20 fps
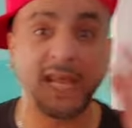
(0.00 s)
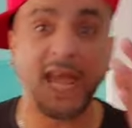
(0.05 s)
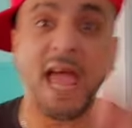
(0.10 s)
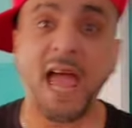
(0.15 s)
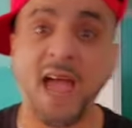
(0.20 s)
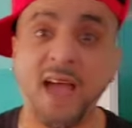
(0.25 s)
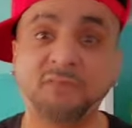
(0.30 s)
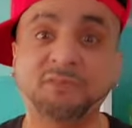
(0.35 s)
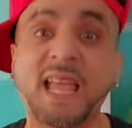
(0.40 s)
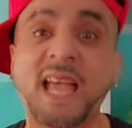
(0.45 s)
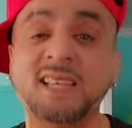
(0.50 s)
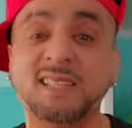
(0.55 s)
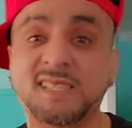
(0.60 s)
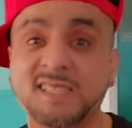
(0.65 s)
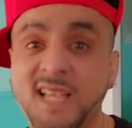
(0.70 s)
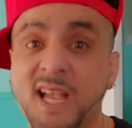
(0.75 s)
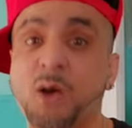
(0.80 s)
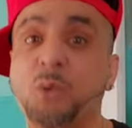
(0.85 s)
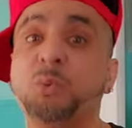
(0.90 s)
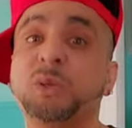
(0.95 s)
to have that
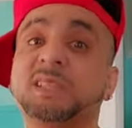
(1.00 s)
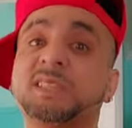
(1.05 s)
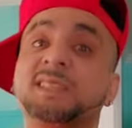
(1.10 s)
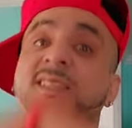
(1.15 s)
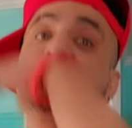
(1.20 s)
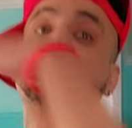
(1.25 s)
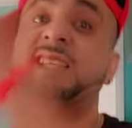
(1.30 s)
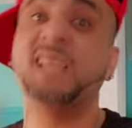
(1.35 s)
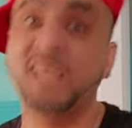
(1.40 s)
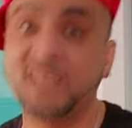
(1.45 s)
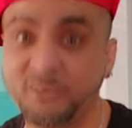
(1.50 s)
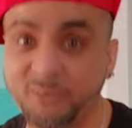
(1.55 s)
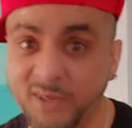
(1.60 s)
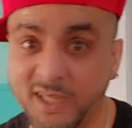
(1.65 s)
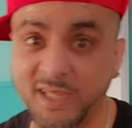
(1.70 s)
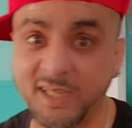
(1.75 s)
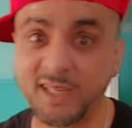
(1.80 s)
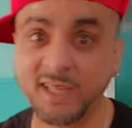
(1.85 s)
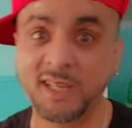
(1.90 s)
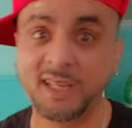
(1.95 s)
cell with the
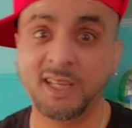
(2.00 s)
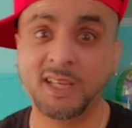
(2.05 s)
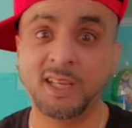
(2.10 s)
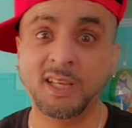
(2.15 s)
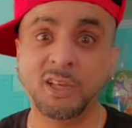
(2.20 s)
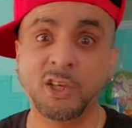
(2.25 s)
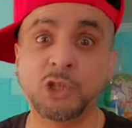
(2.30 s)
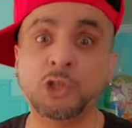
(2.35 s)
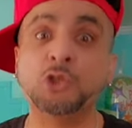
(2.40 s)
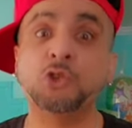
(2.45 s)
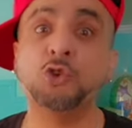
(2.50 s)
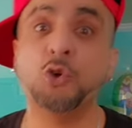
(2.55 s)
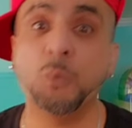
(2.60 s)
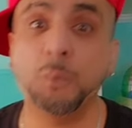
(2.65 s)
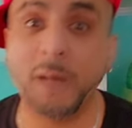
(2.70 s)
TV, you